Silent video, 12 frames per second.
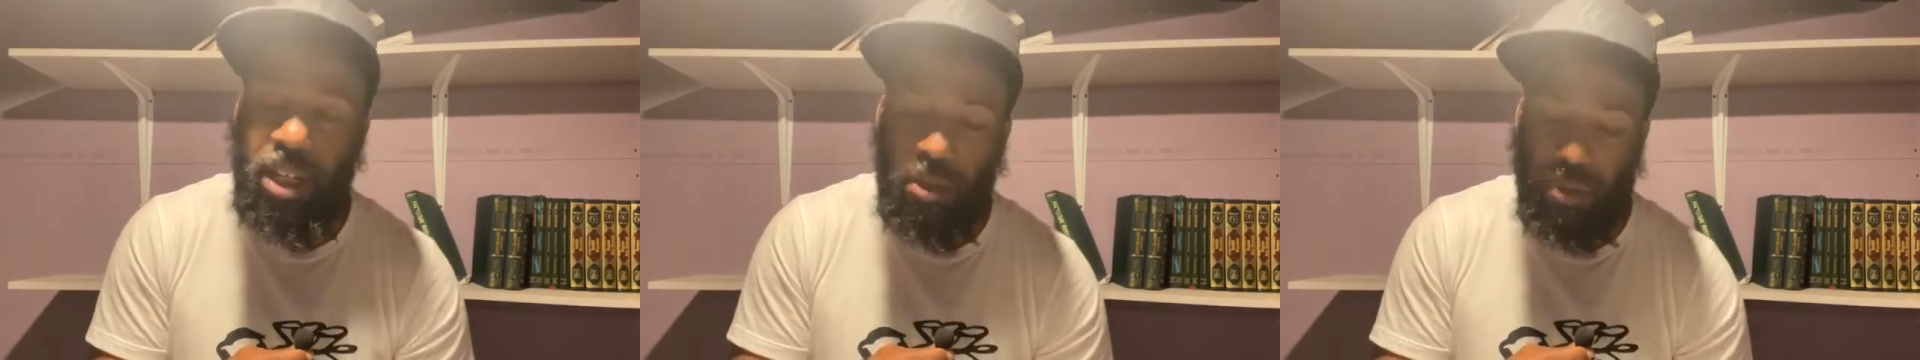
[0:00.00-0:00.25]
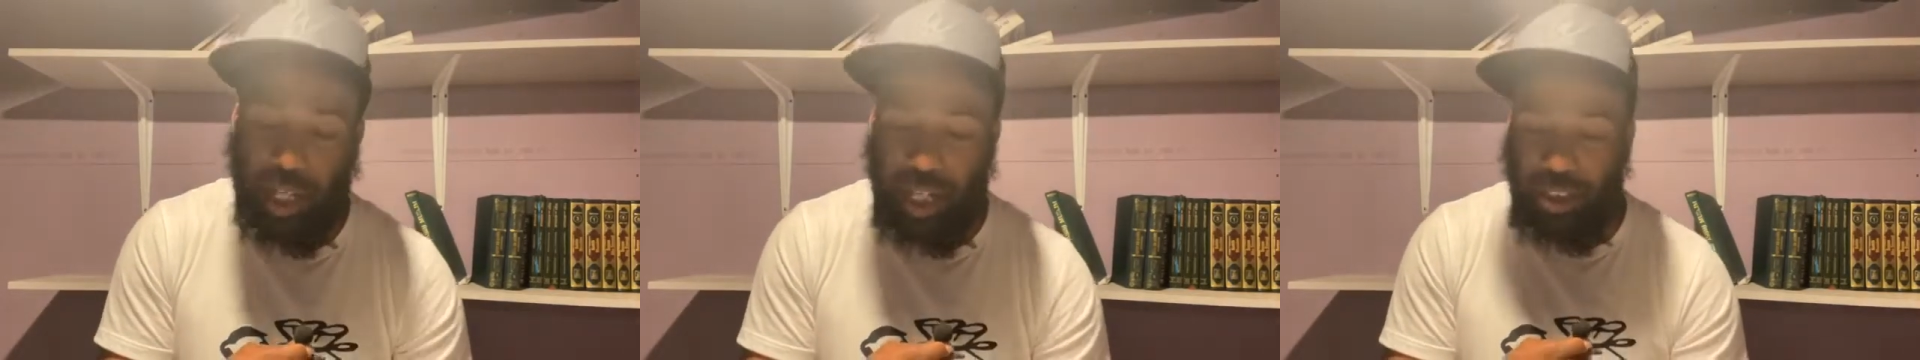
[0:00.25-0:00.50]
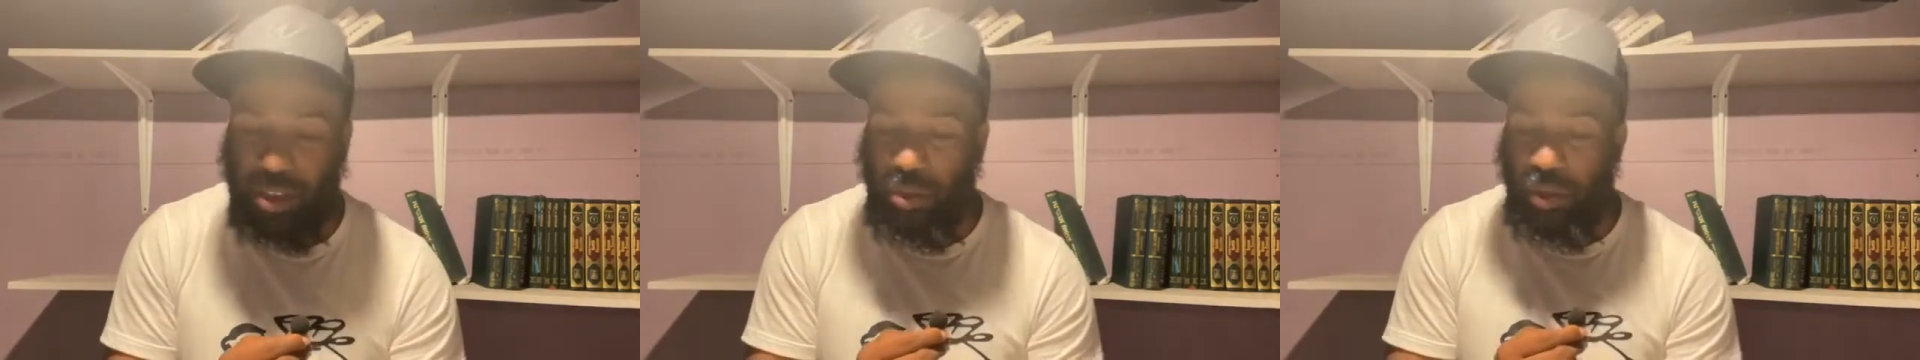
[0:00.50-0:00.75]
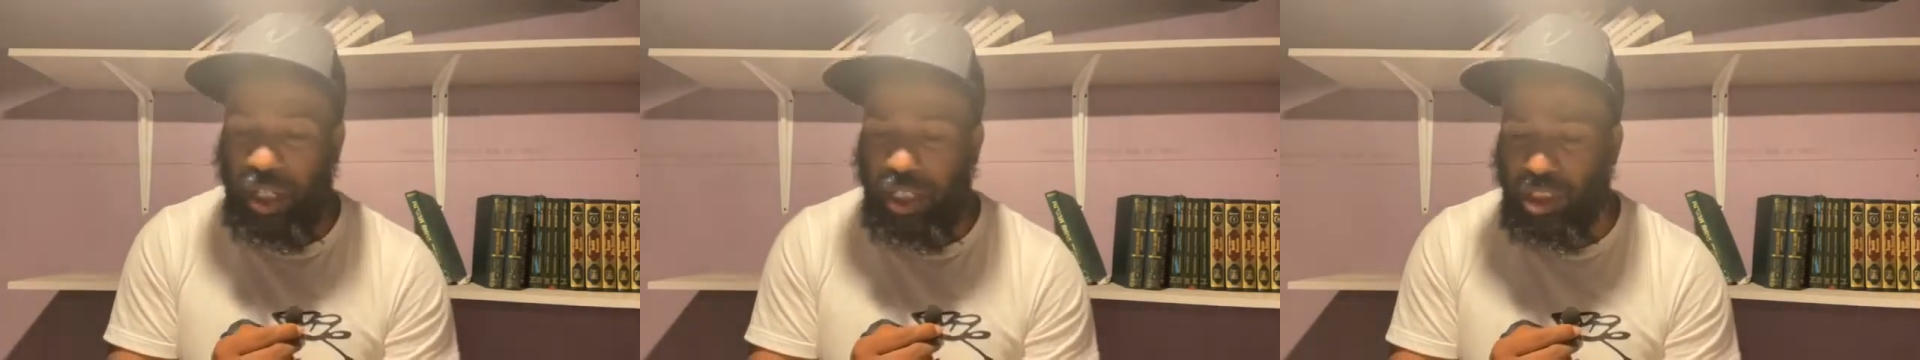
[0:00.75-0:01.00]
Okay,
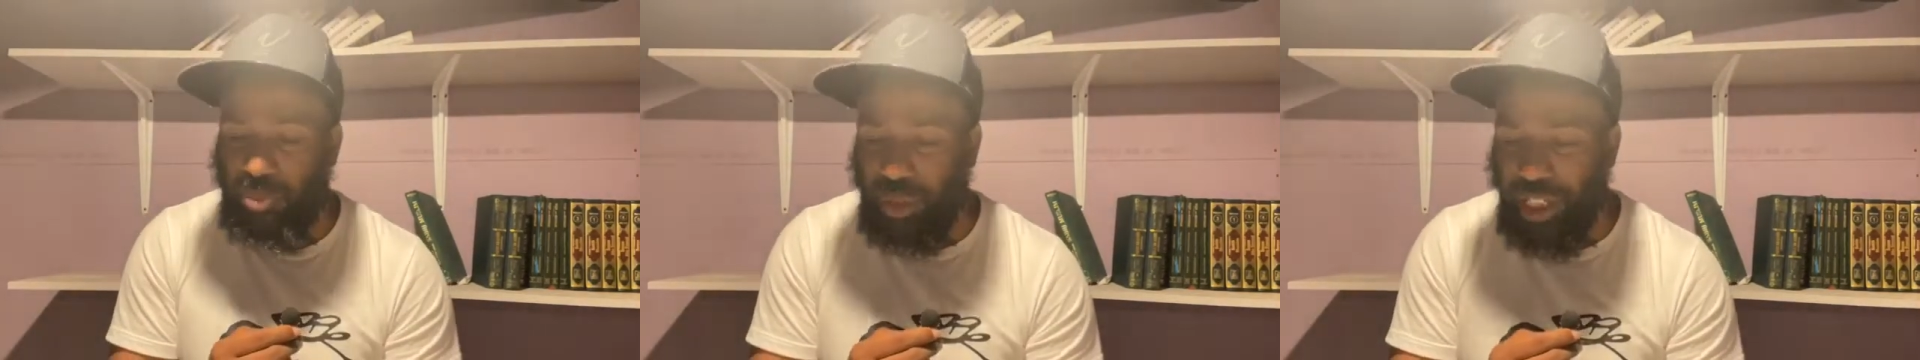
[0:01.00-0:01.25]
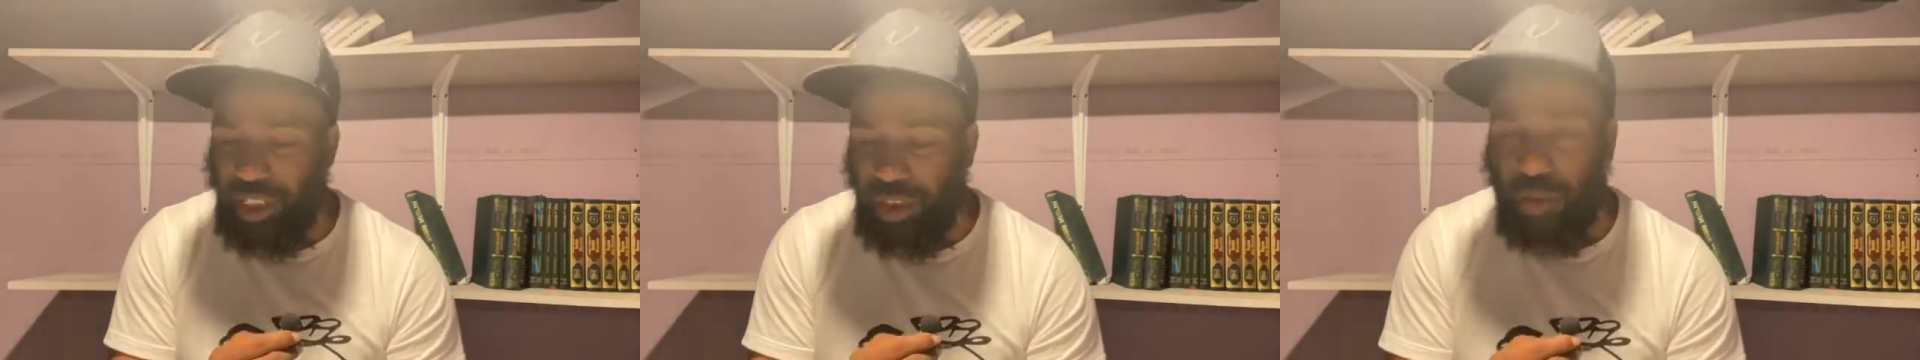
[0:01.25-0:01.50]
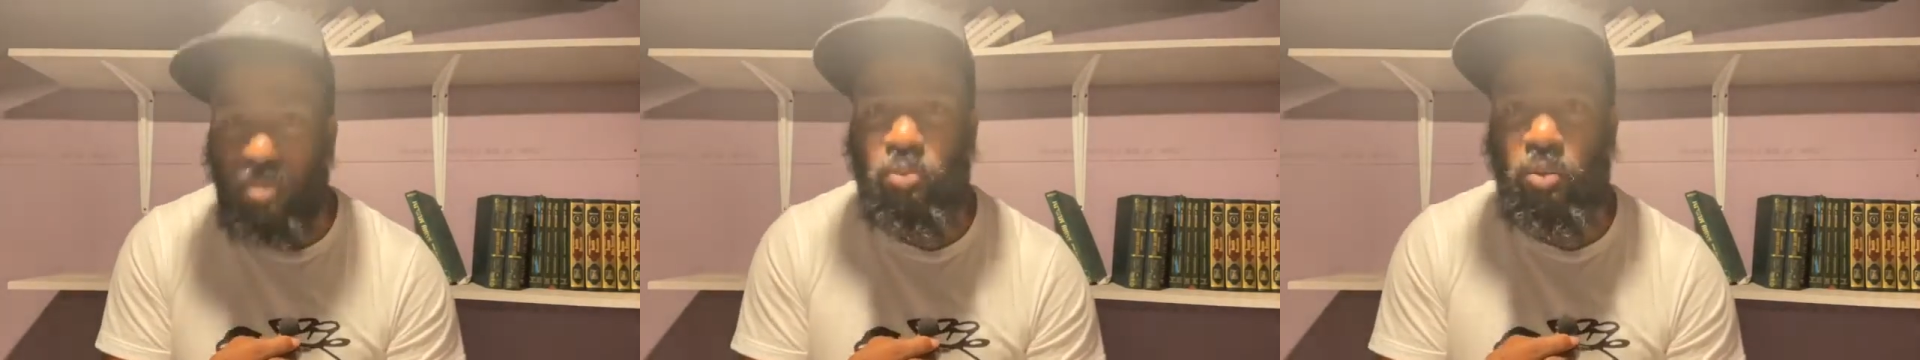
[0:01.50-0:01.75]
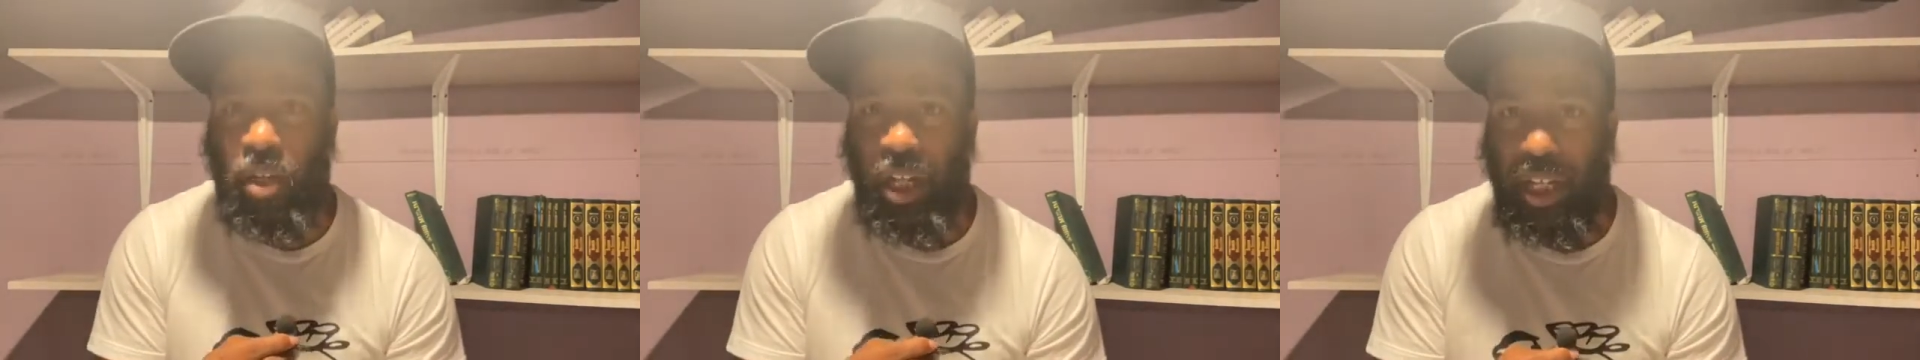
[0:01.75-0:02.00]
so he speaks
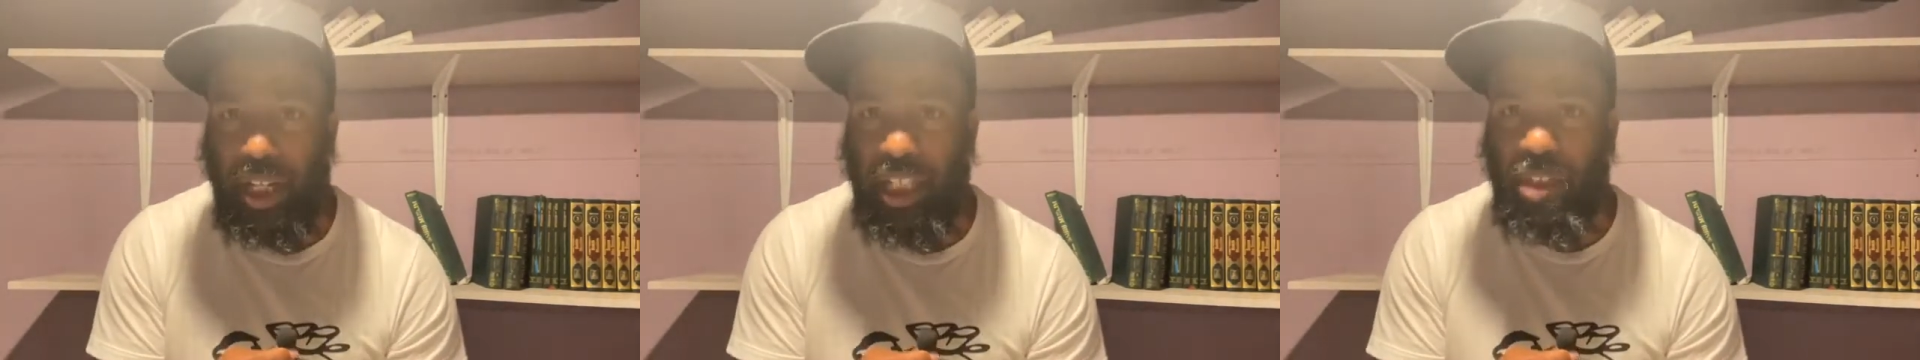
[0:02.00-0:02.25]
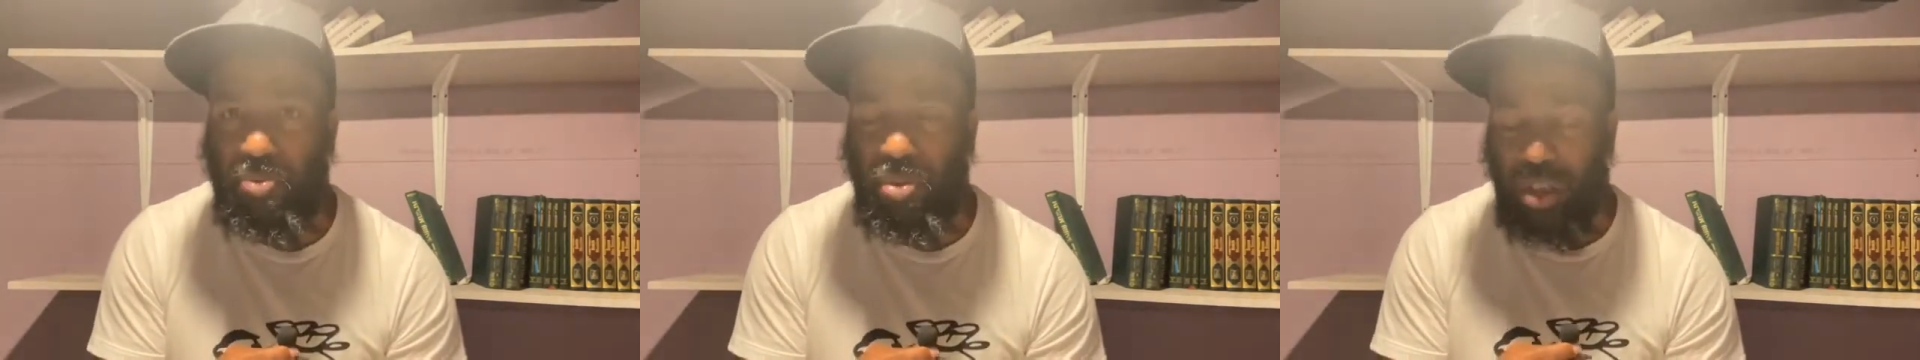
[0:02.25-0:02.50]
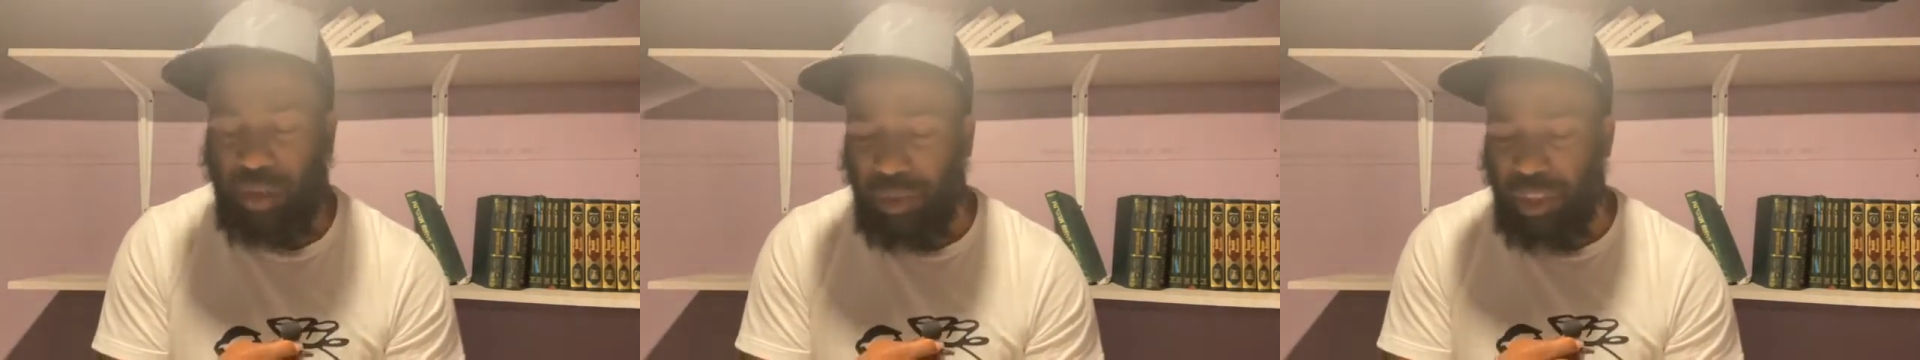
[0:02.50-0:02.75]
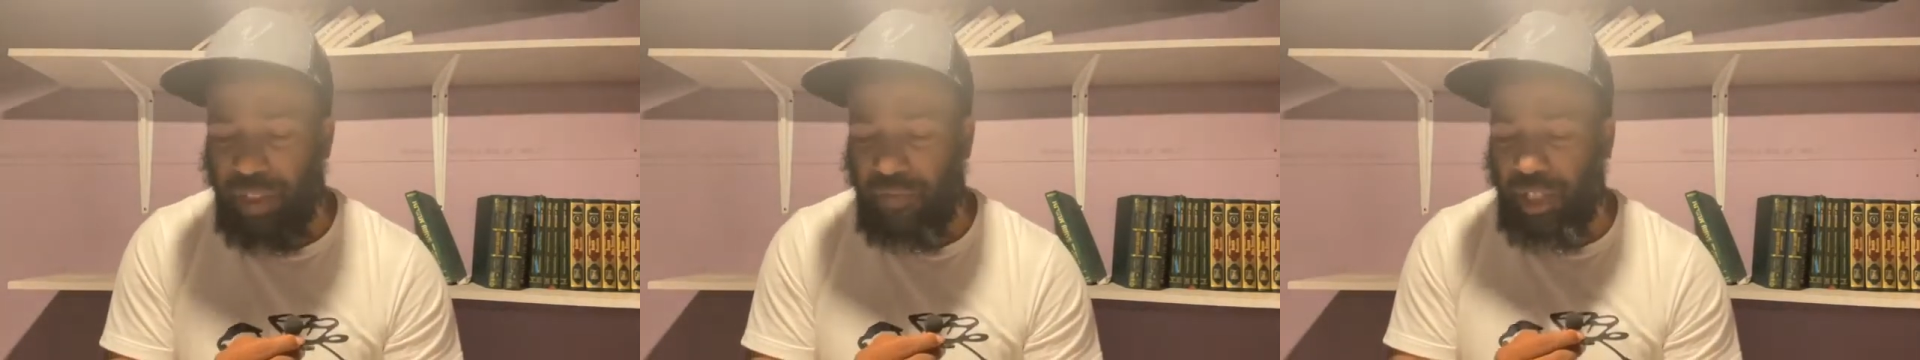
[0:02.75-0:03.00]
in this book
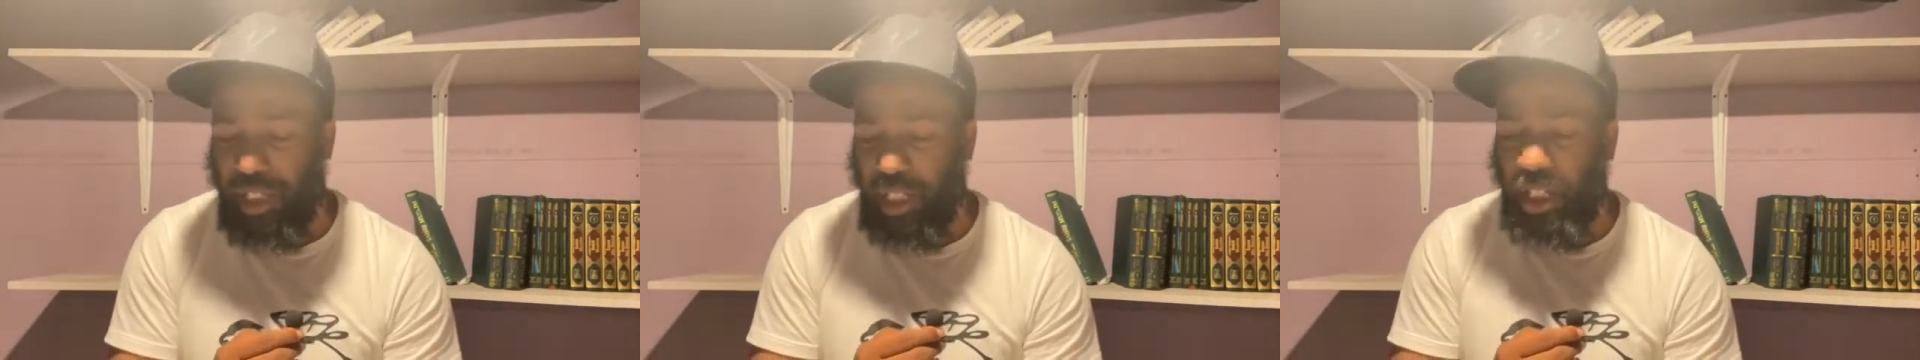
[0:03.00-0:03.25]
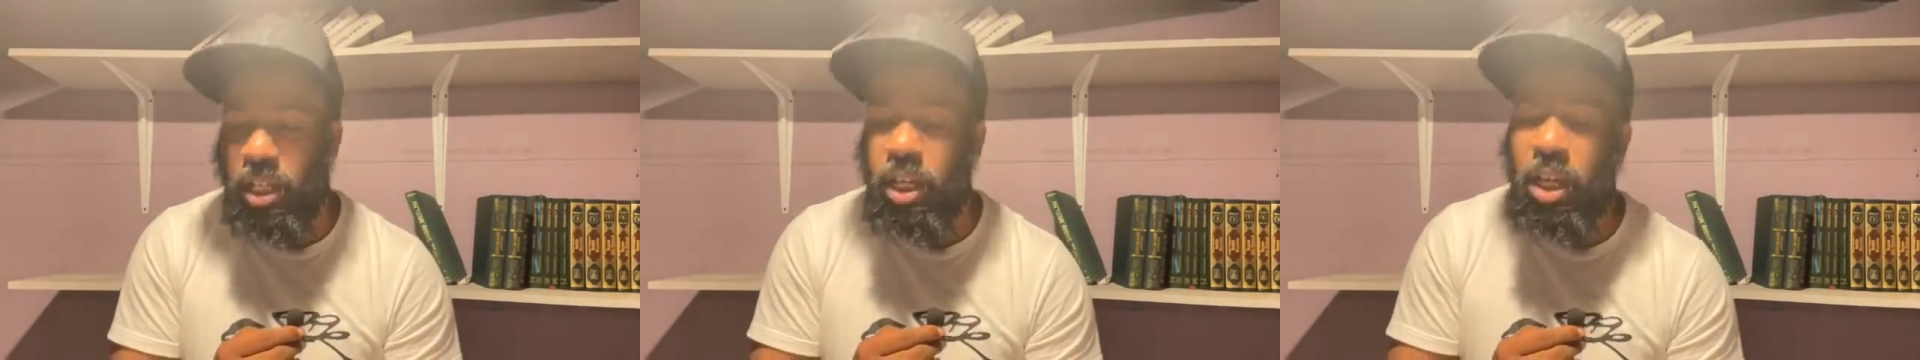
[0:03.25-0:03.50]
specifically